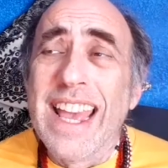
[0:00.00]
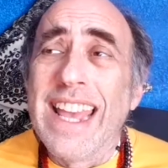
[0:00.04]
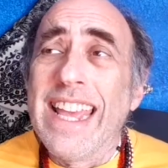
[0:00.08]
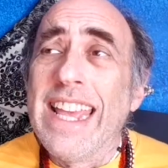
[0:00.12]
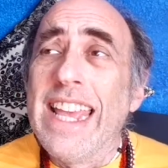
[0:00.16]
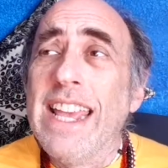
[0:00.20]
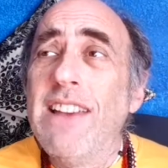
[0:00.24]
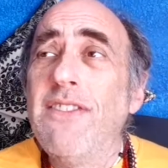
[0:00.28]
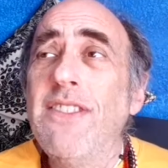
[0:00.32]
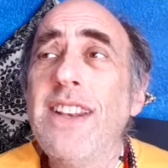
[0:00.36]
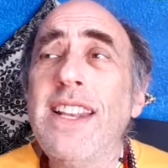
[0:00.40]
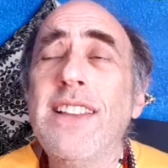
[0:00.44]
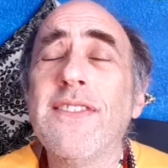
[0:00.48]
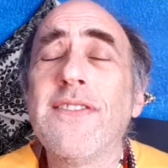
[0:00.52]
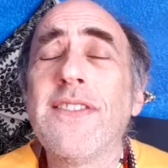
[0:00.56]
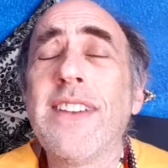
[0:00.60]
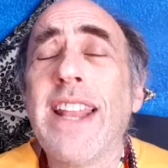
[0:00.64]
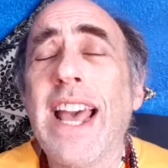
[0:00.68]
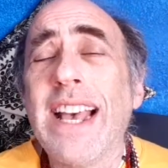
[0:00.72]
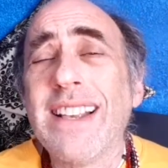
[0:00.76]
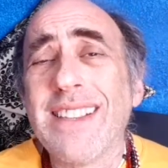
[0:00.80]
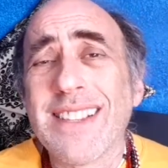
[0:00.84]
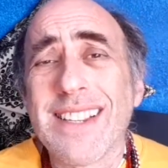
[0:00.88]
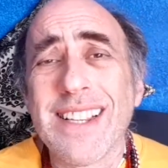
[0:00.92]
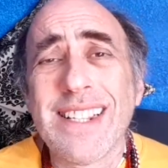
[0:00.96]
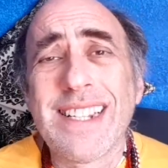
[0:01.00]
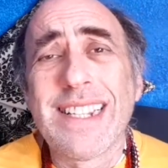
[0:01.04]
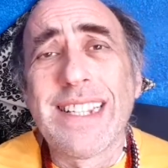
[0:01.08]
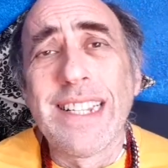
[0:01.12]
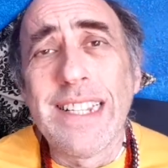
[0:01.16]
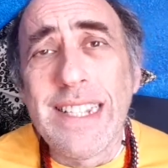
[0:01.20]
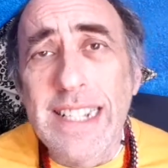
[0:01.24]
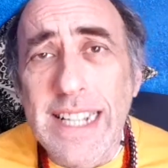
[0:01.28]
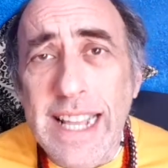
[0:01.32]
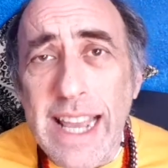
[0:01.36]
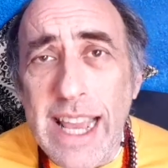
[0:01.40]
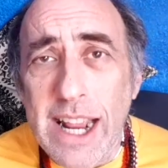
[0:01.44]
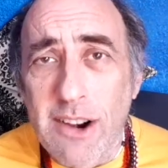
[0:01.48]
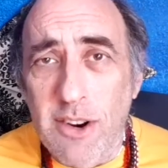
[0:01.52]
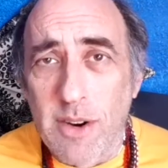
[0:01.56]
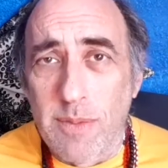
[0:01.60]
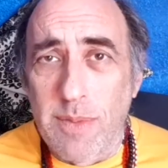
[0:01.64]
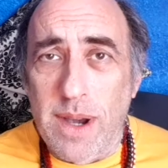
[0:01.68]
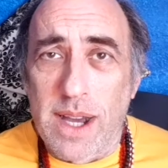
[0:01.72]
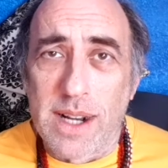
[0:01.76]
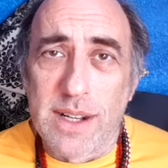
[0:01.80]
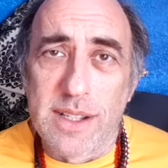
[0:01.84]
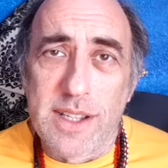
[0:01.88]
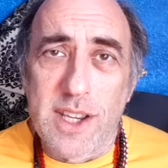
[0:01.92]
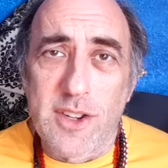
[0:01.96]
Even if NASA did care
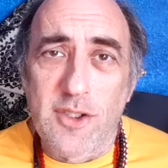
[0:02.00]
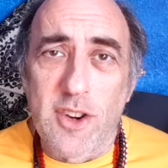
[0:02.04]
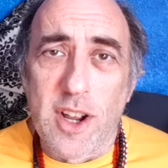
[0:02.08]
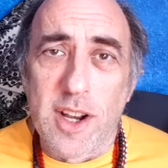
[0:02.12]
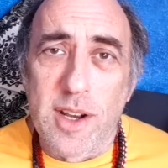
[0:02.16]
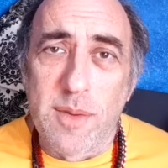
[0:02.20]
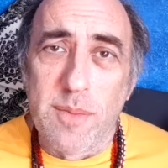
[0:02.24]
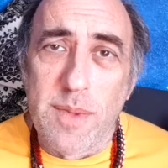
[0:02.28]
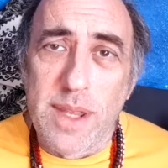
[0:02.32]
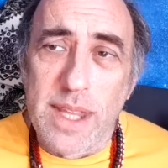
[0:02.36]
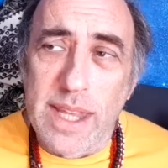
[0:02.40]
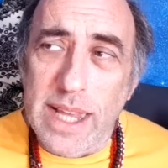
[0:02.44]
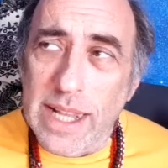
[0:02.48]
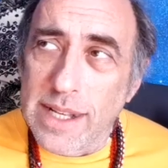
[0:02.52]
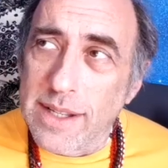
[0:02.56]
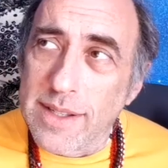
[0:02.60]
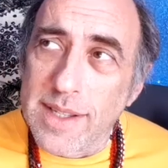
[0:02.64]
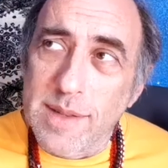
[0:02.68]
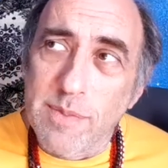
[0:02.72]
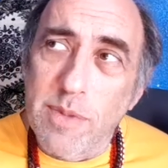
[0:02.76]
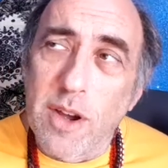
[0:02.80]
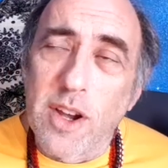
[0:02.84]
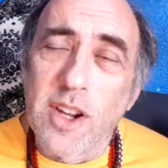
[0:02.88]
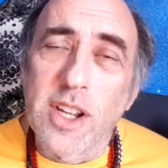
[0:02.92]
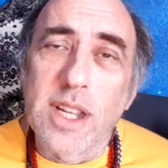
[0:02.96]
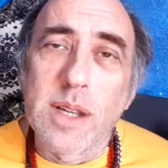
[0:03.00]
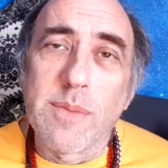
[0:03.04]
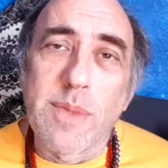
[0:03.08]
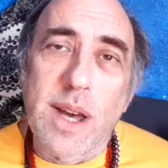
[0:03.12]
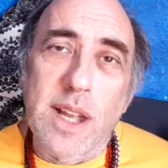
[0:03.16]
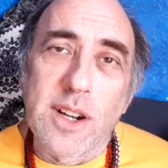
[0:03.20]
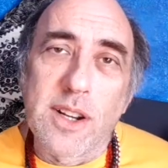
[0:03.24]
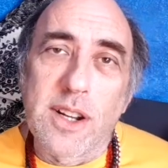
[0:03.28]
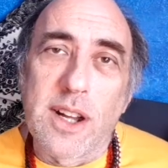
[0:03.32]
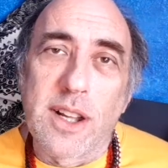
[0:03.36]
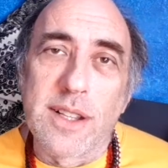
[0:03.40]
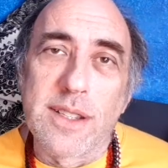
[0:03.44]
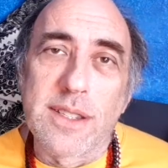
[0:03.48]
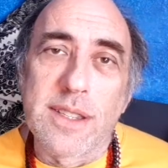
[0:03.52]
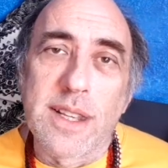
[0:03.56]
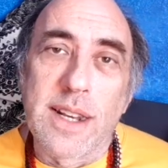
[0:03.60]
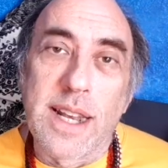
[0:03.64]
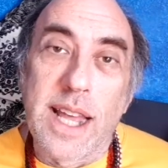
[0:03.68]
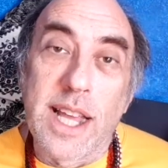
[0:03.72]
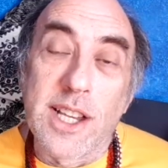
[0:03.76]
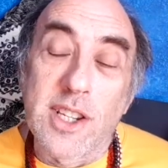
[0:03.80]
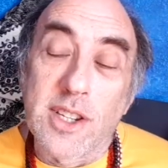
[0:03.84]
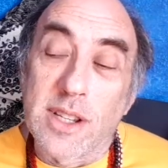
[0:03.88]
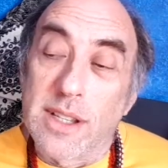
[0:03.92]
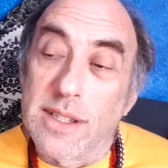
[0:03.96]
about astronomy and spoke about
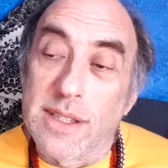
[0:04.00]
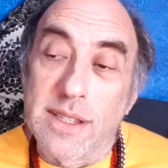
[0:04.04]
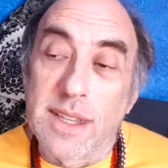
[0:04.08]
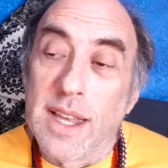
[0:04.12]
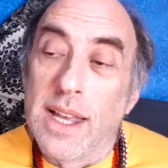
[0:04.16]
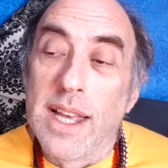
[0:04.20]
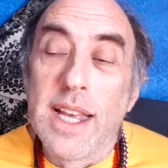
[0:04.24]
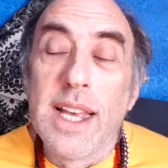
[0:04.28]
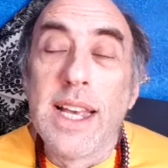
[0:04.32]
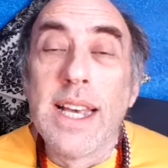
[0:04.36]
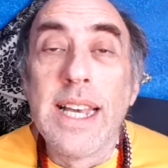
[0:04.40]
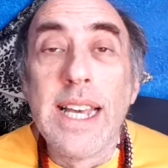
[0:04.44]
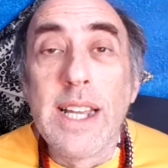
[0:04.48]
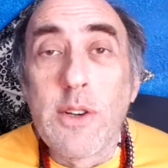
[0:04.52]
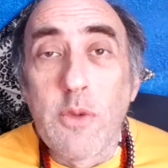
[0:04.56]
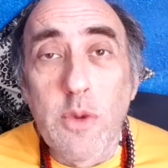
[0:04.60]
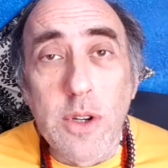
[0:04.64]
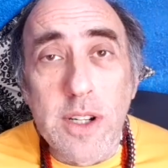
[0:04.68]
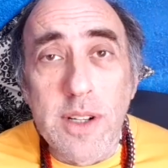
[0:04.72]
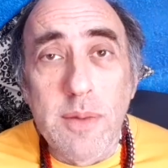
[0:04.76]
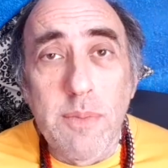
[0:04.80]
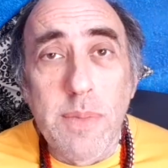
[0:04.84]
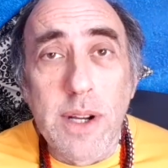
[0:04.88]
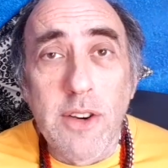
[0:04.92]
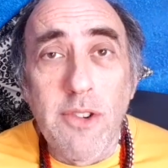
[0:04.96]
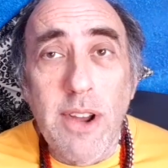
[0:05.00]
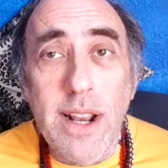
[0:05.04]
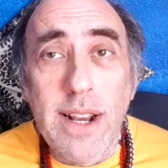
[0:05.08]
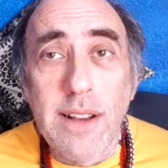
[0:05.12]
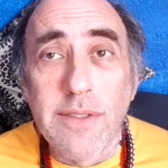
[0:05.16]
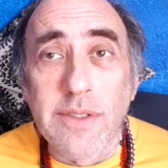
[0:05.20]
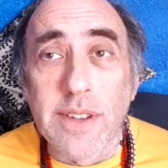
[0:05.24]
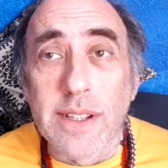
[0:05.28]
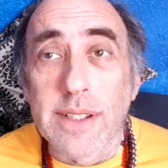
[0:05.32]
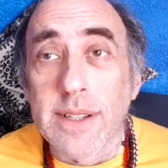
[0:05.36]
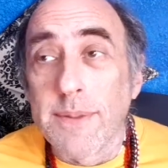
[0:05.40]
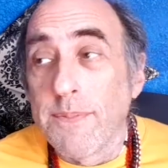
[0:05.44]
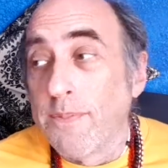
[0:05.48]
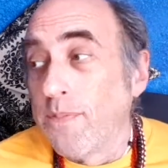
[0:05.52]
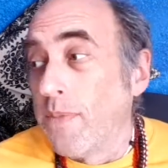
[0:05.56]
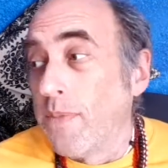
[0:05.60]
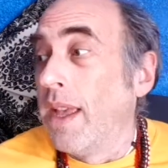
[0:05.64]
constellations, it wouldn't be relevant.